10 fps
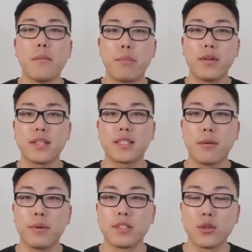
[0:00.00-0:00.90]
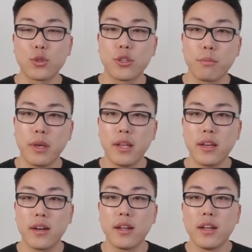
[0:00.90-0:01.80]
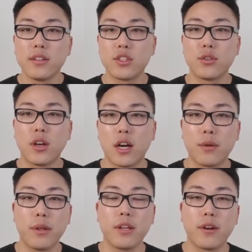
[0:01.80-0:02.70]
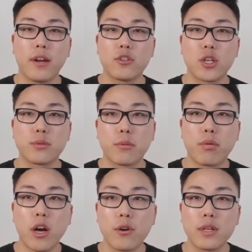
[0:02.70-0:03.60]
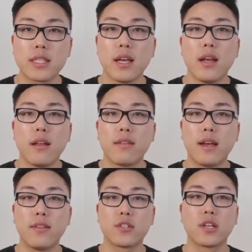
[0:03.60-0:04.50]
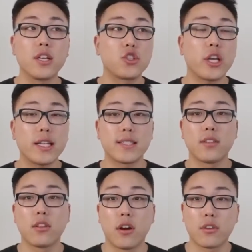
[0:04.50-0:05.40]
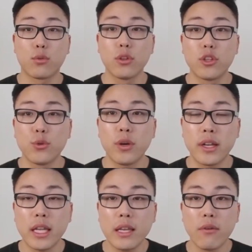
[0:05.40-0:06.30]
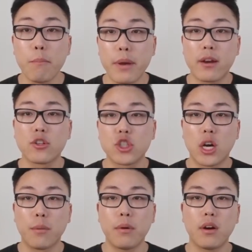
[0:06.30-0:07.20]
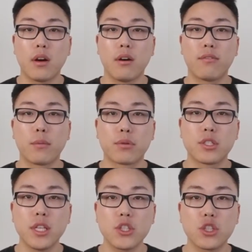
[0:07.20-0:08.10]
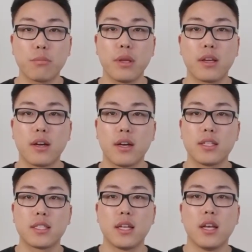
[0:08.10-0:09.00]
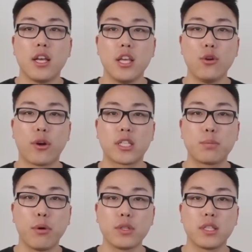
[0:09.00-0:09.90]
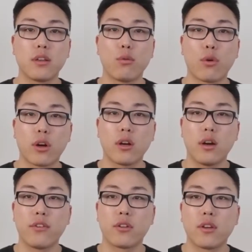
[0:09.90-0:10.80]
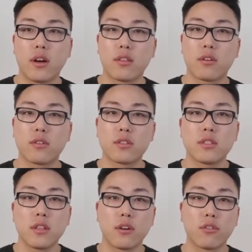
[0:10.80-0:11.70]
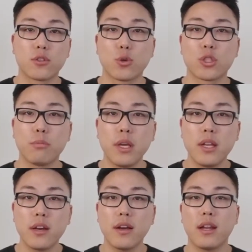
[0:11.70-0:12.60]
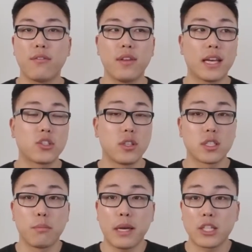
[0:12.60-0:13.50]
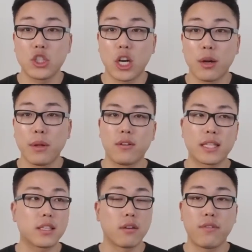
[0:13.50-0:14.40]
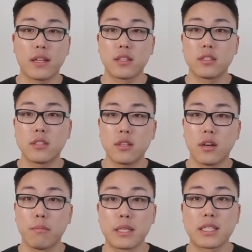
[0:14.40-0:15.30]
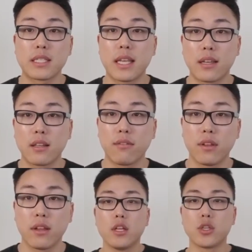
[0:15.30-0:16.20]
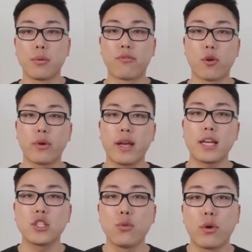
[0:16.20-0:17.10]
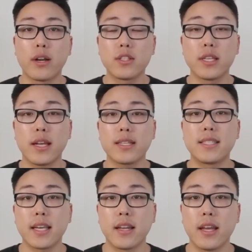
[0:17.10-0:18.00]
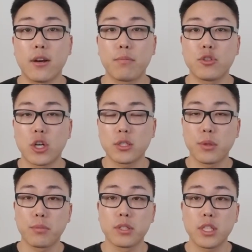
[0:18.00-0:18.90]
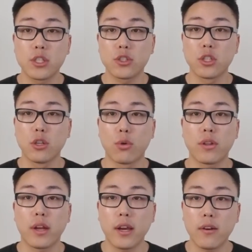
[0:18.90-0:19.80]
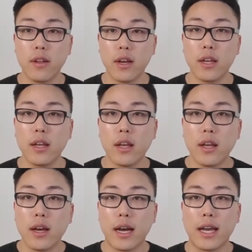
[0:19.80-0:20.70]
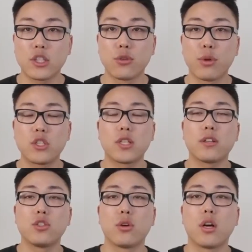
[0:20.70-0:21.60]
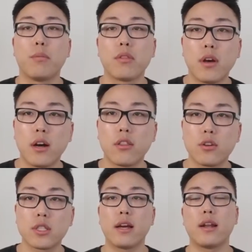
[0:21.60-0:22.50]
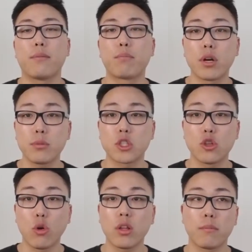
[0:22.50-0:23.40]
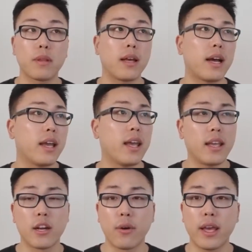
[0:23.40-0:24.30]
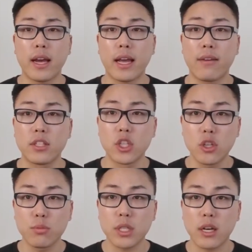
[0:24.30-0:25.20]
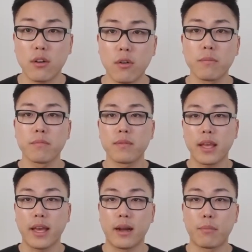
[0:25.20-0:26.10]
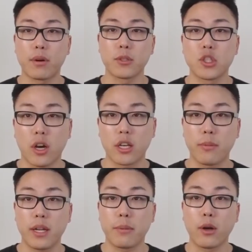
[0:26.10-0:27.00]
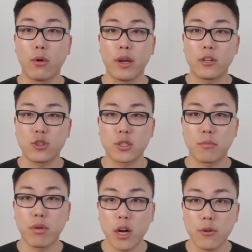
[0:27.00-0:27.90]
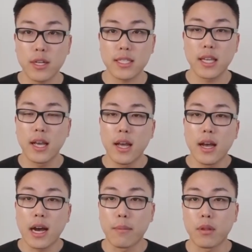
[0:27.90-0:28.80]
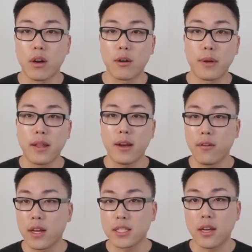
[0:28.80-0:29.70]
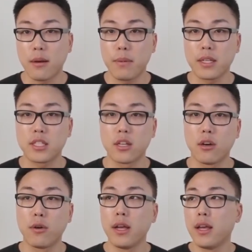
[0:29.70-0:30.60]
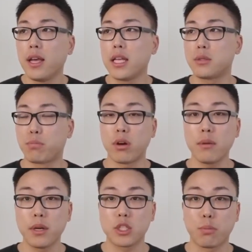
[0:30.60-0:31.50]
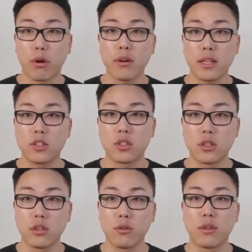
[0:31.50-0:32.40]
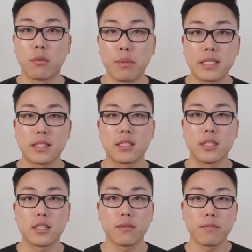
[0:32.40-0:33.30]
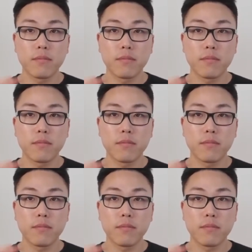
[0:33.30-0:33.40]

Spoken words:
put this up on social media to document your hair transplant progress, then there's a good chance that the doctor will do an even better job of the procedure because you are exposing the work of your doctor, you know, through social media. And if he actually does a bad job, that's gonna affect his business negatively. So before, when I actually wanted to get a second hair transplant procedure to lower the hairline, I actually reached out to a couple doctors and I pretty much told them that hey, I have this YouTube channel and I'm pretty much documenting my whole hair transplant progress. I'm talking about hair loss topics, so it's pretty much pertinent to their businesses.